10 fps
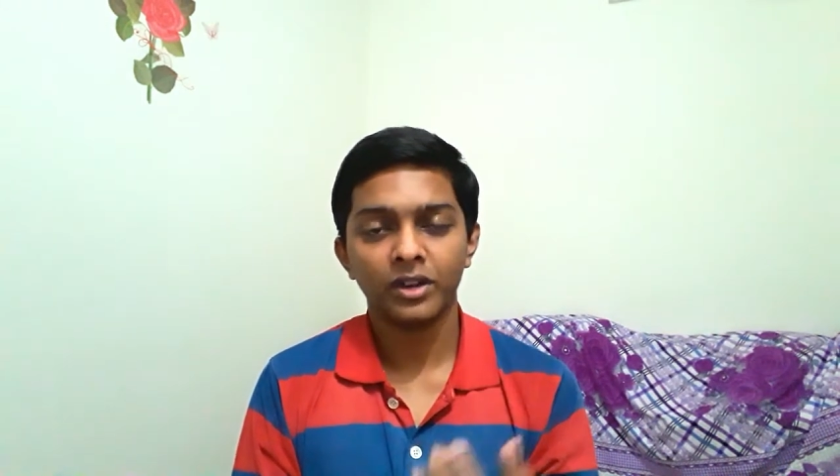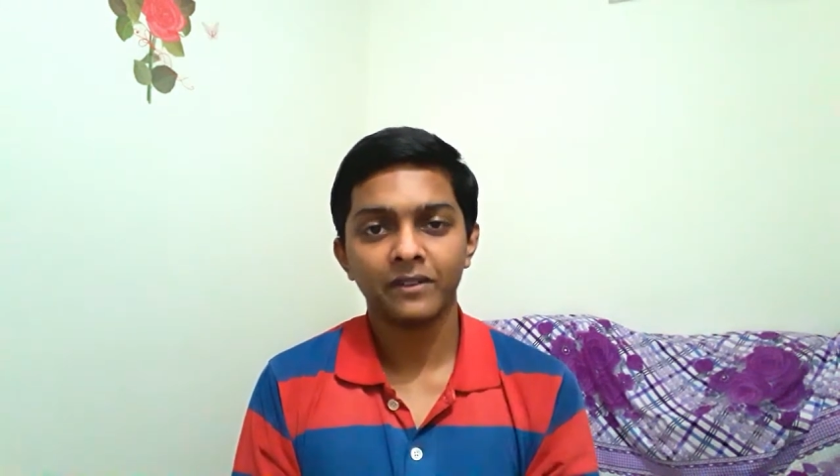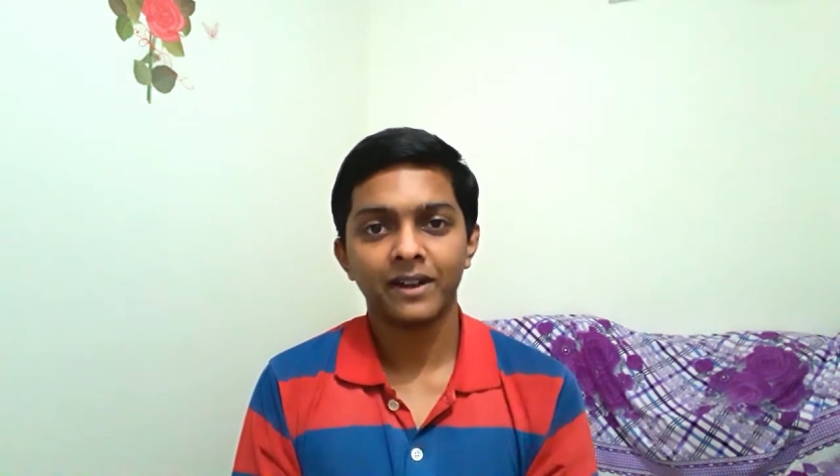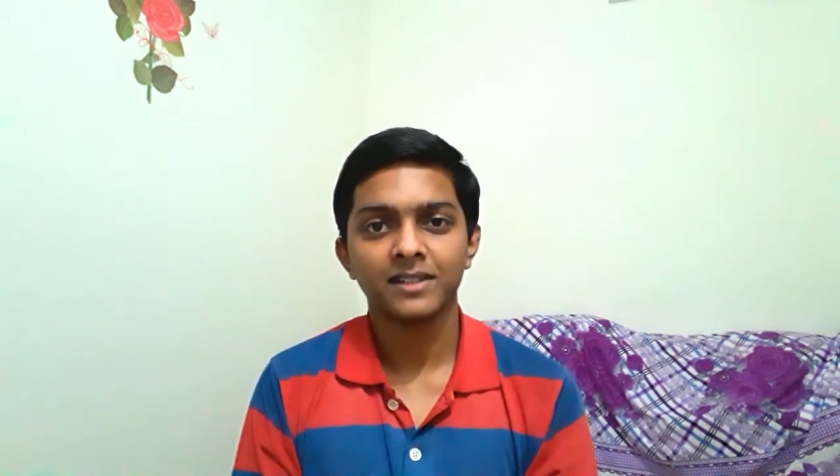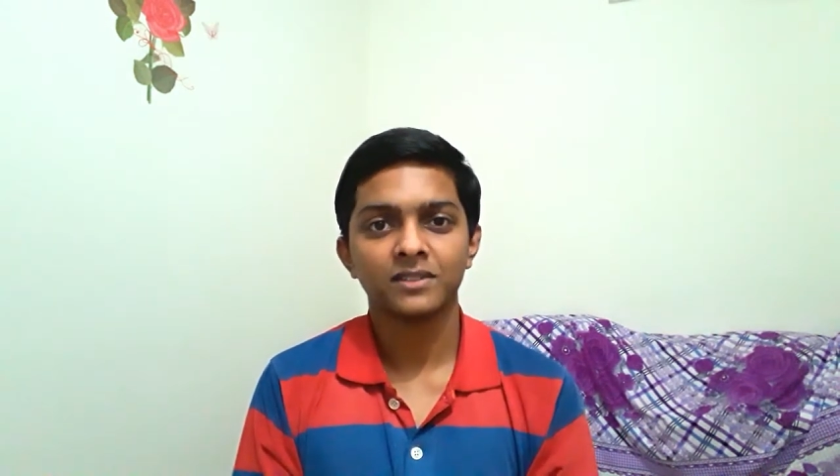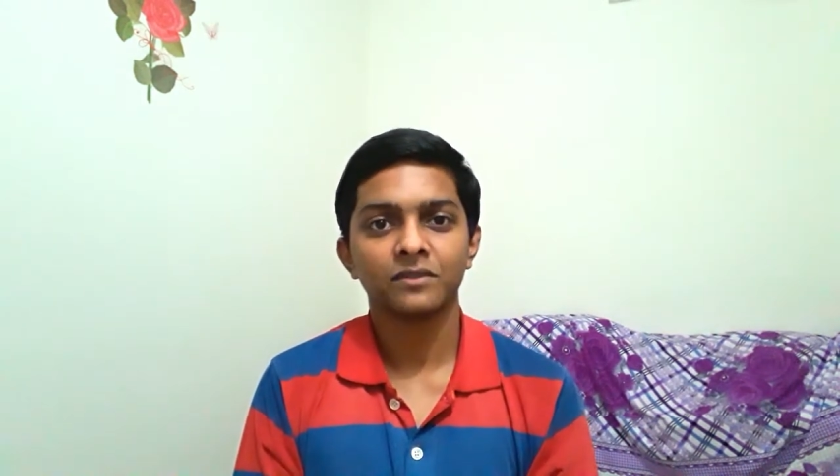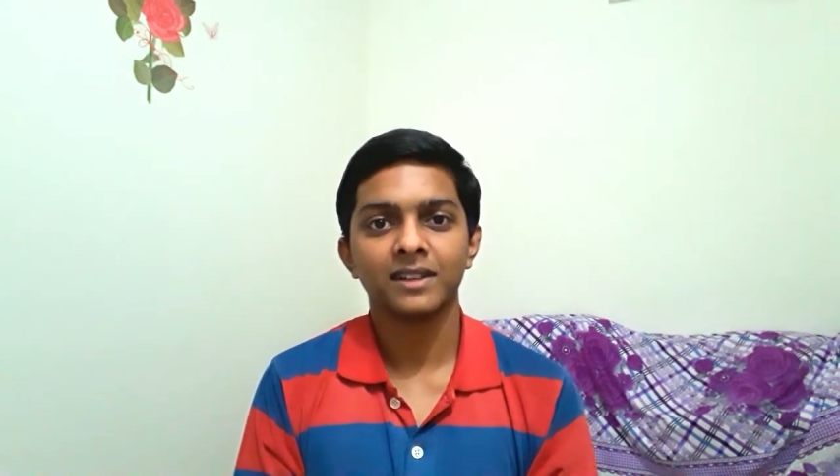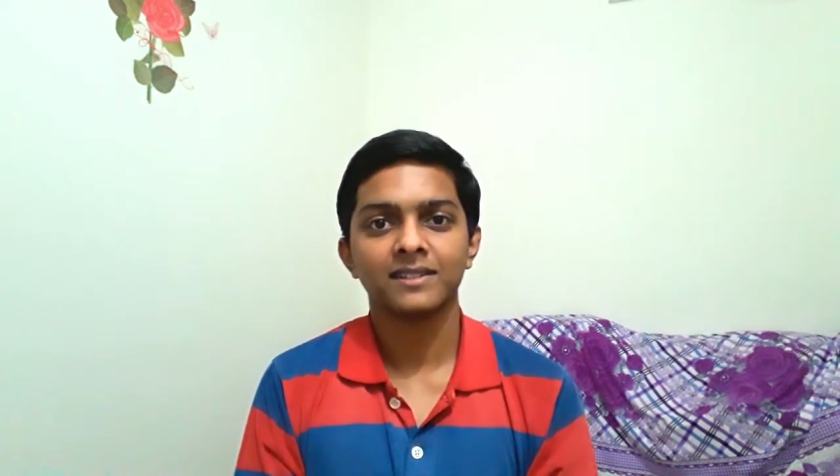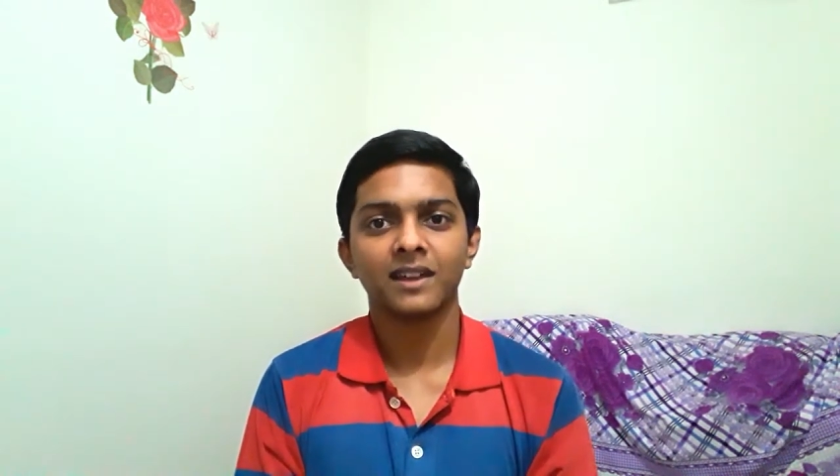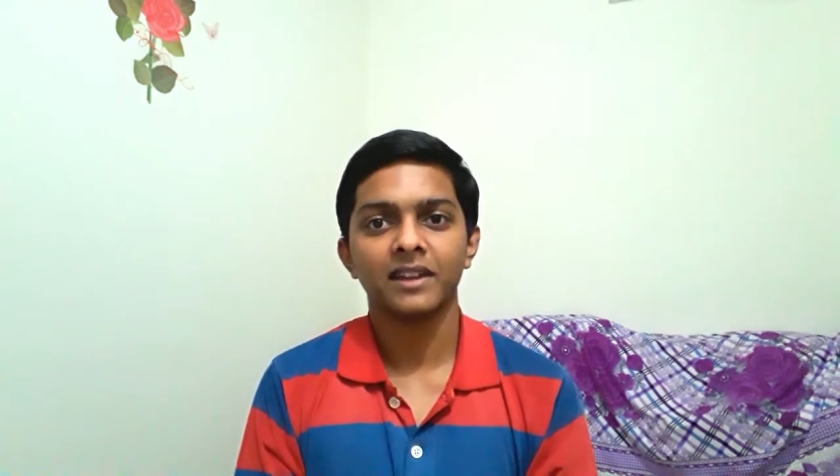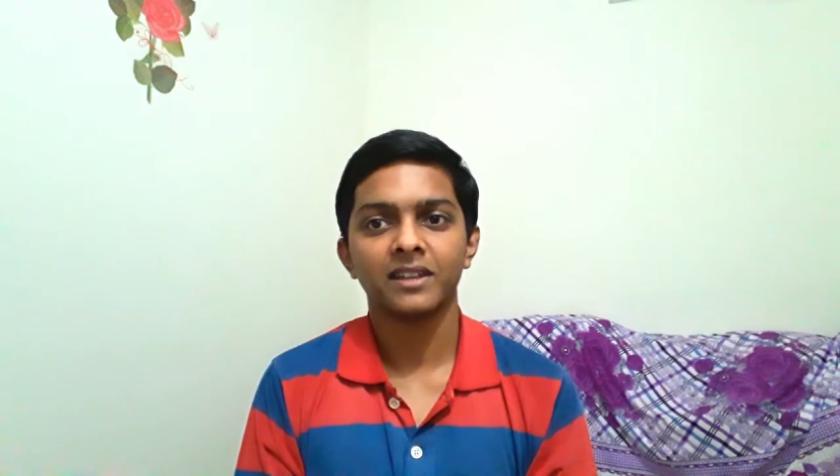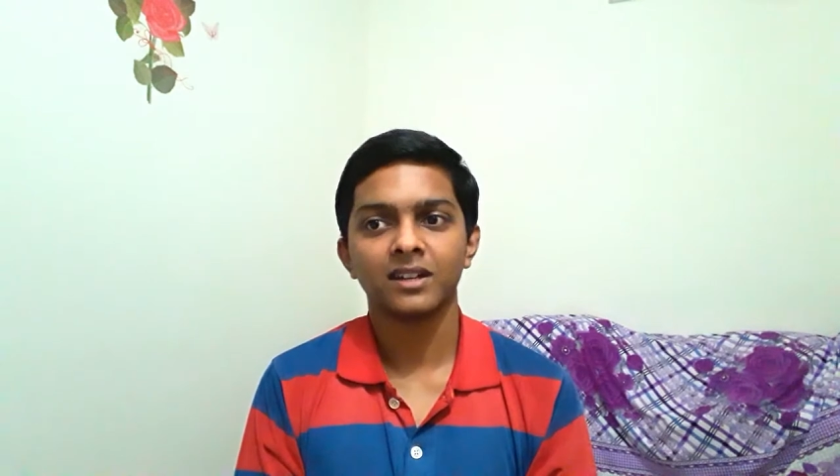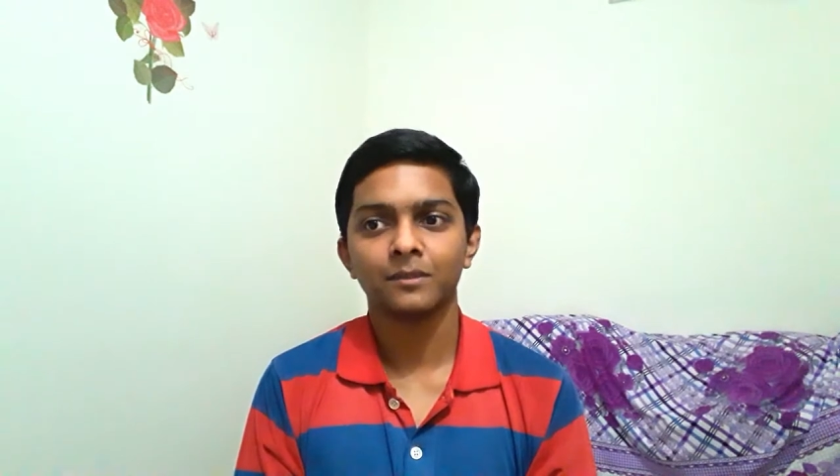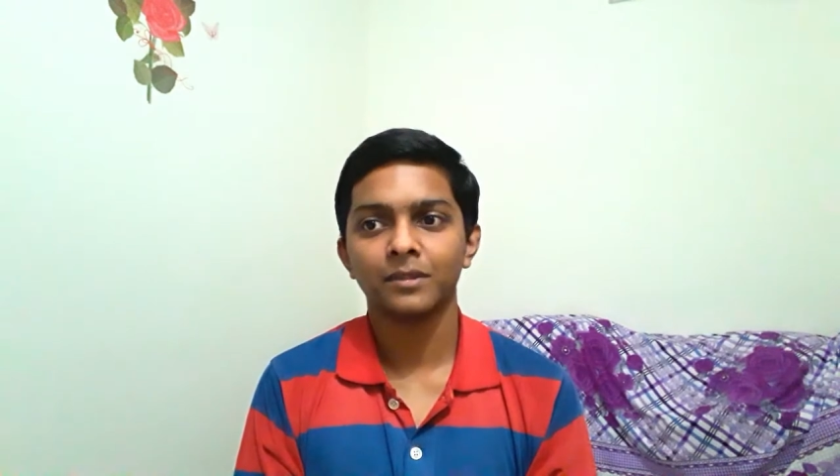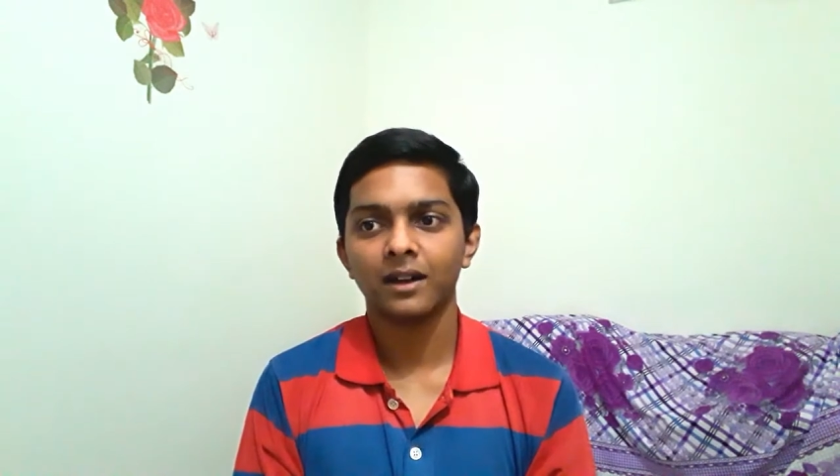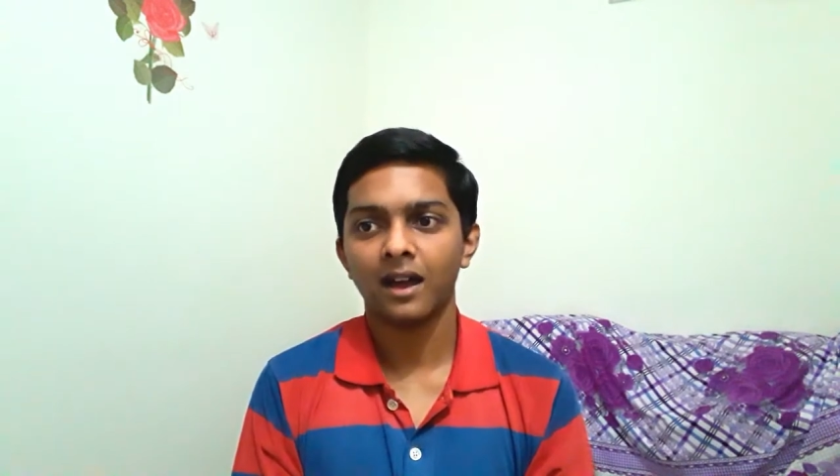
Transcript: device while signing up.